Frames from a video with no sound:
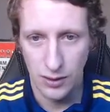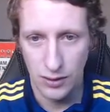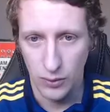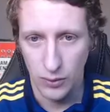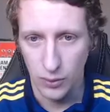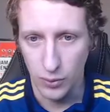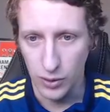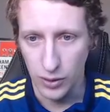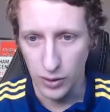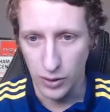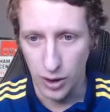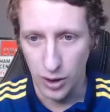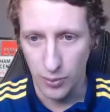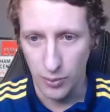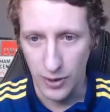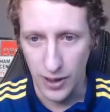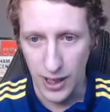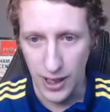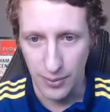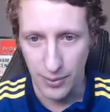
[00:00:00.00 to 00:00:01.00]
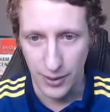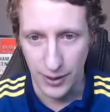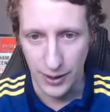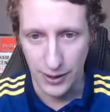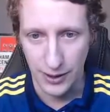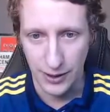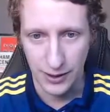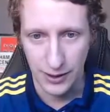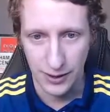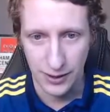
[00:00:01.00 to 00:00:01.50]
will not be happy.
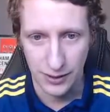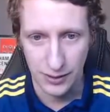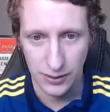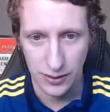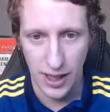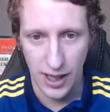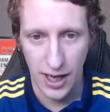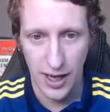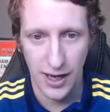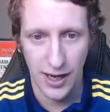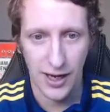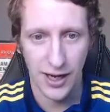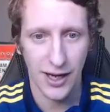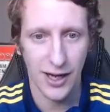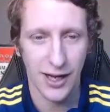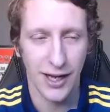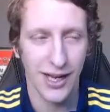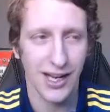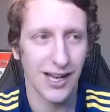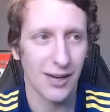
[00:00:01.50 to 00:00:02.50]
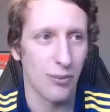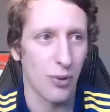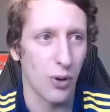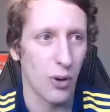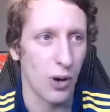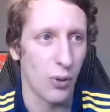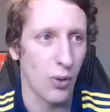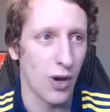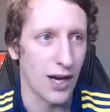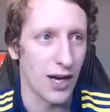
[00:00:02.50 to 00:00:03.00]
Kera, but
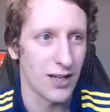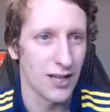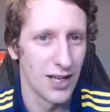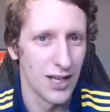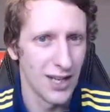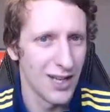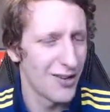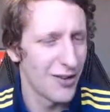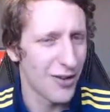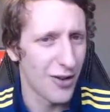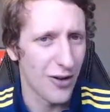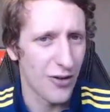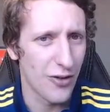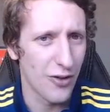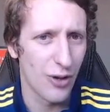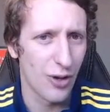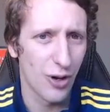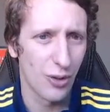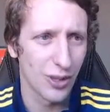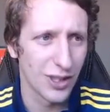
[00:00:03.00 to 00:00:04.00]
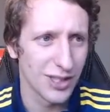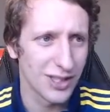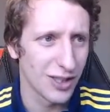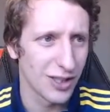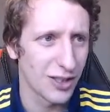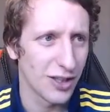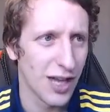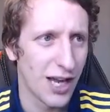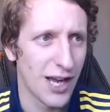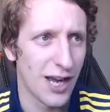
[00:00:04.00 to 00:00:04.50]
wide. They're only still
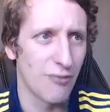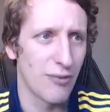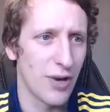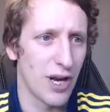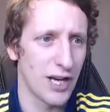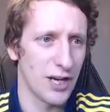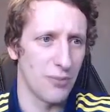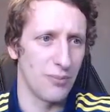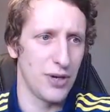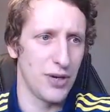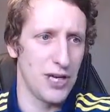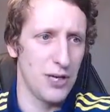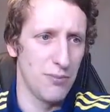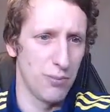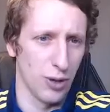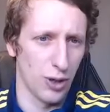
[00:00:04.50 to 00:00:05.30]
like, I'm rated at B+.